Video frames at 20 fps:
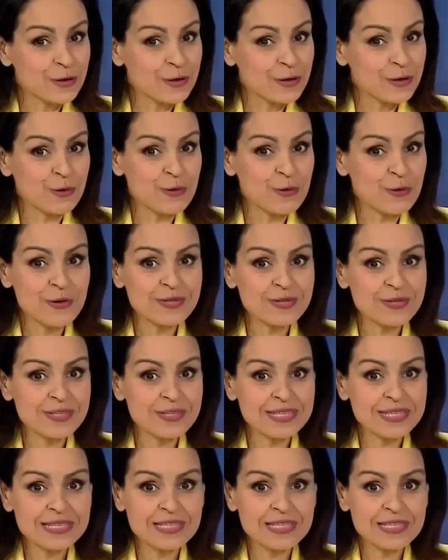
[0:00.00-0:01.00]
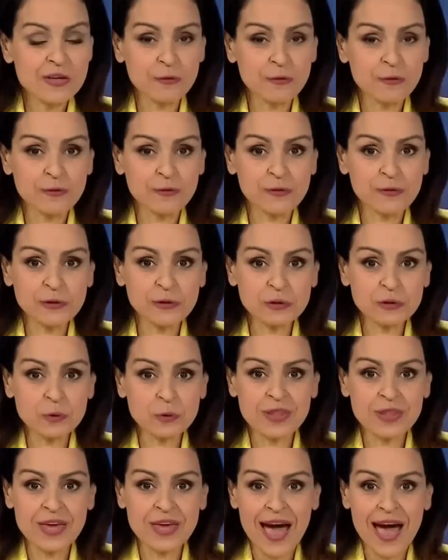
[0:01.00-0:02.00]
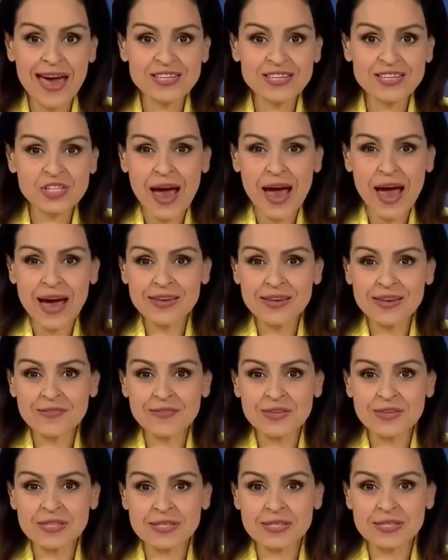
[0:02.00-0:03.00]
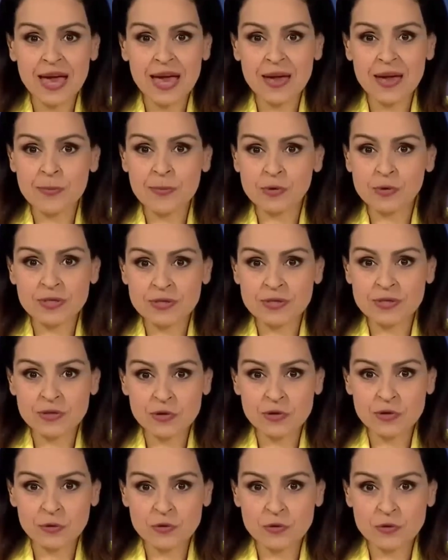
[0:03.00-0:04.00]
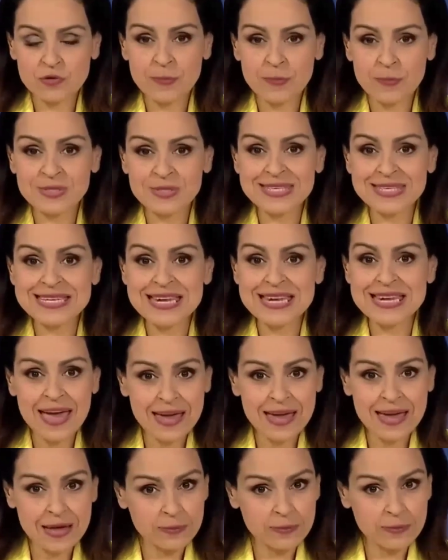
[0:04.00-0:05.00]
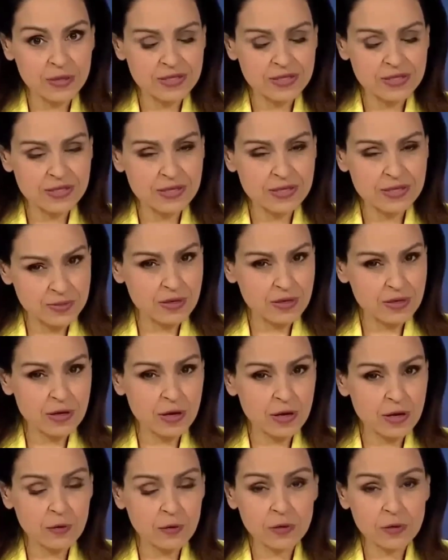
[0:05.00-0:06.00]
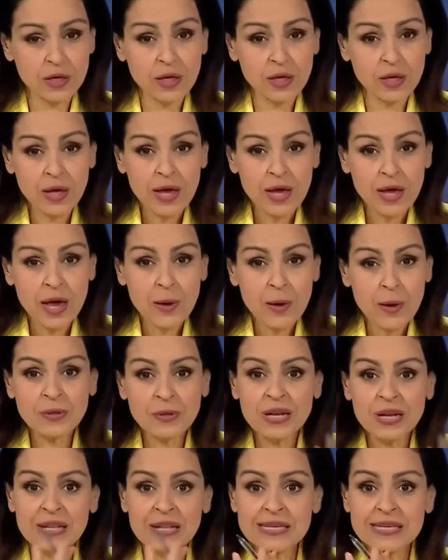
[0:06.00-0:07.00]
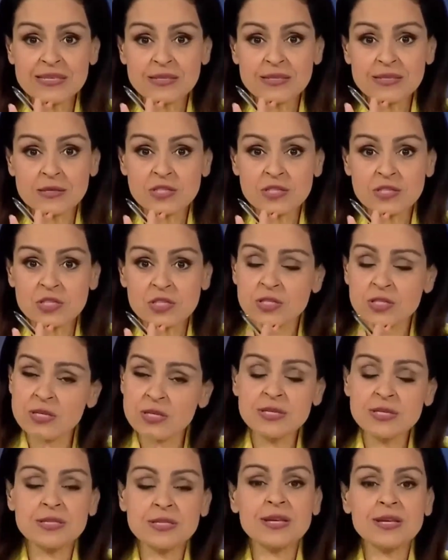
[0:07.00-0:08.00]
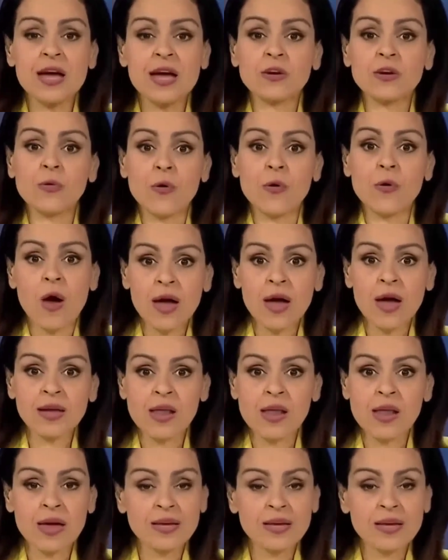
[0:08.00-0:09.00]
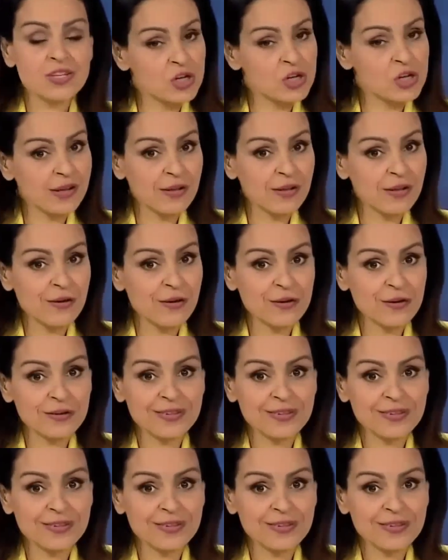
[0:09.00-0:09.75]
poor Rosie is so filled with hate. She can't even say President Donald Trump's name. That seems unhealthy. But at least she didn't start crying like J-Lo.